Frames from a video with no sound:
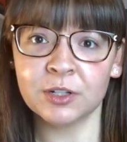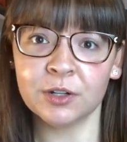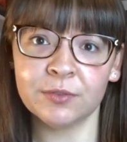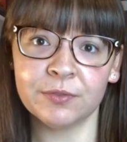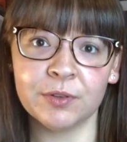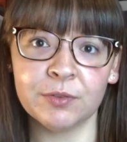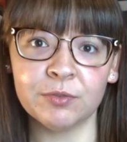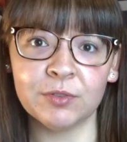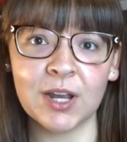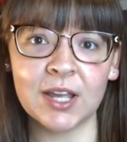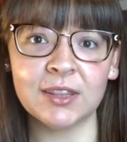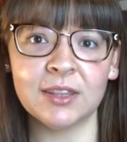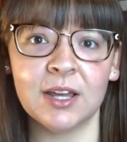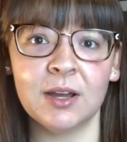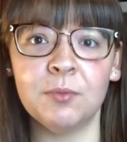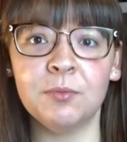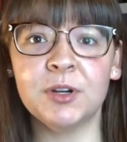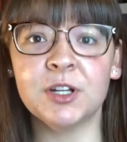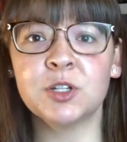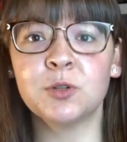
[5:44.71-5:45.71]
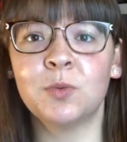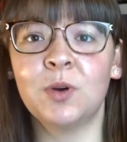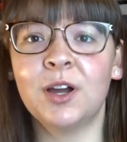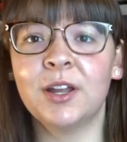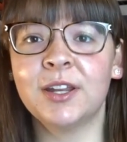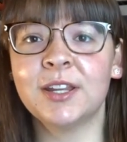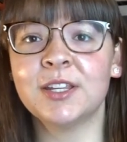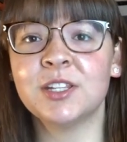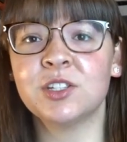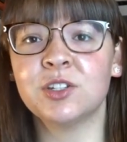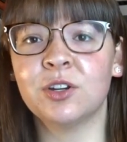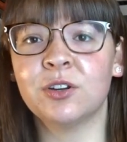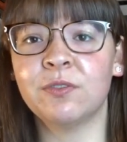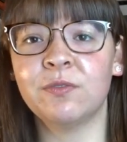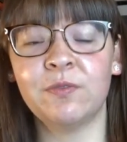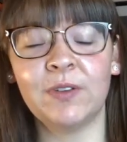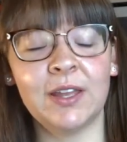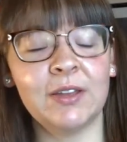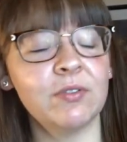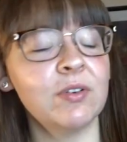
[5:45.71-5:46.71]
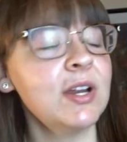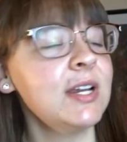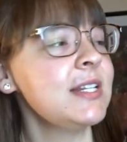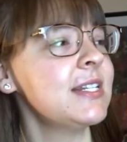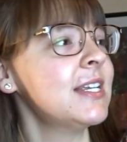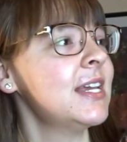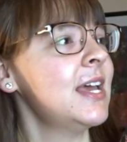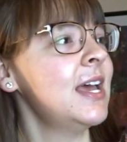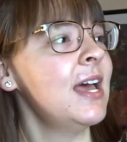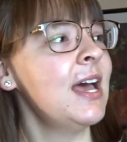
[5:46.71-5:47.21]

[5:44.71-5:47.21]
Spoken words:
or if you've read them, which one is your favorite.